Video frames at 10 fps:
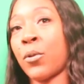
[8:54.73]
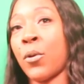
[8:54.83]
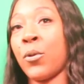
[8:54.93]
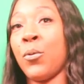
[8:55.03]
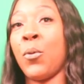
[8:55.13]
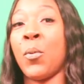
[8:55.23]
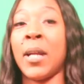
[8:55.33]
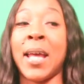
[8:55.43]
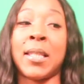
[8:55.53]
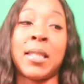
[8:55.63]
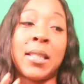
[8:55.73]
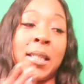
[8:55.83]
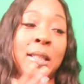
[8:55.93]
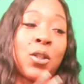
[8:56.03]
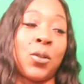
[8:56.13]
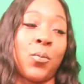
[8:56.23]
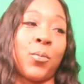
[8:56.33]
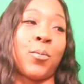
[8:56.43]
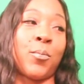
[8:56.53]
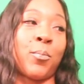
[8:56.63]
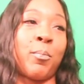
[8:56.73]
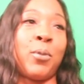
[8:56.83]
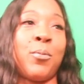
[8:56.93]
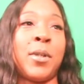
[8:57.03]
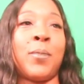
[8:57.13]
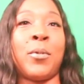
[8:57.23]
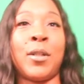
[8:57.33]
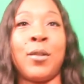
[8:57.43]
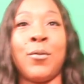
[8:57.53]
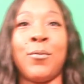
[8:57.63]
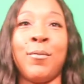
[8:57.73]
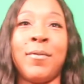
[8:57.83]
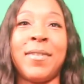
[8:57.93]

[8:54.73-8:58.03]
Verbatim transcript: So you the one that's booed up with the dude.